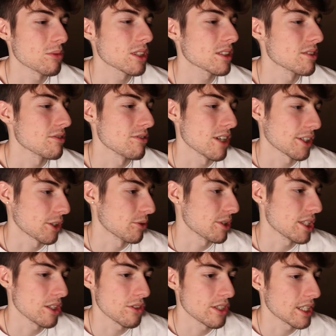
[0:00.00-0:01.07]
what the fuck are we
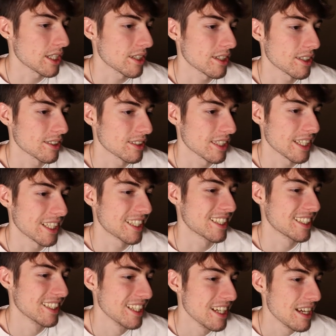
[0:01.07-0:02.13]
doing here? Like,
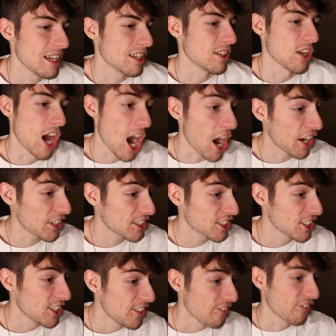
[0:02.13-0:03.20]

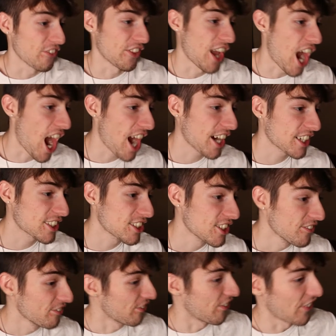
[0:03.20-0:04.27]
knocked.
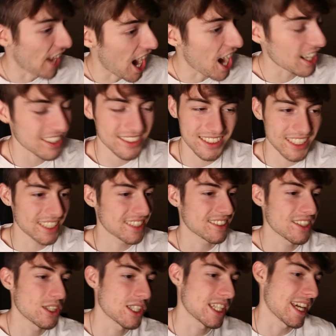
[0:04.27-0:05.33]
Like,
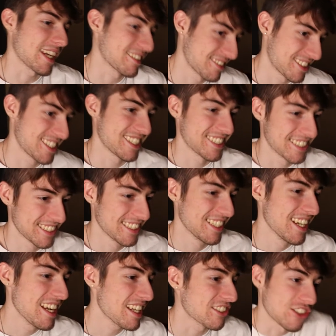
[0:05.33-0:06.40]
okay.
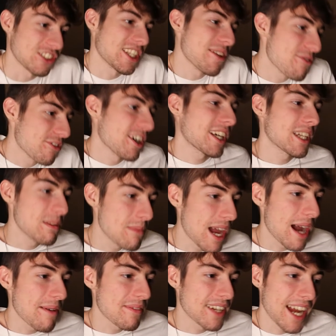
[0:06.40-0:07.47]
It's the same fucking
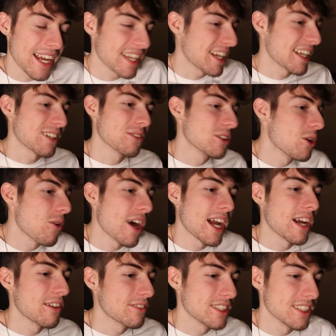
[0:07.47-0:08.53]
map. I don't know why I
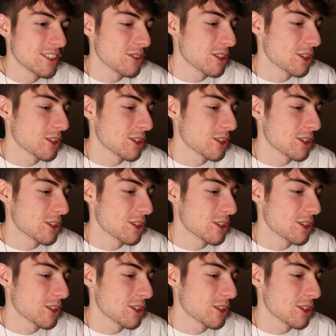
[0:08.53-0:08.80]
have to do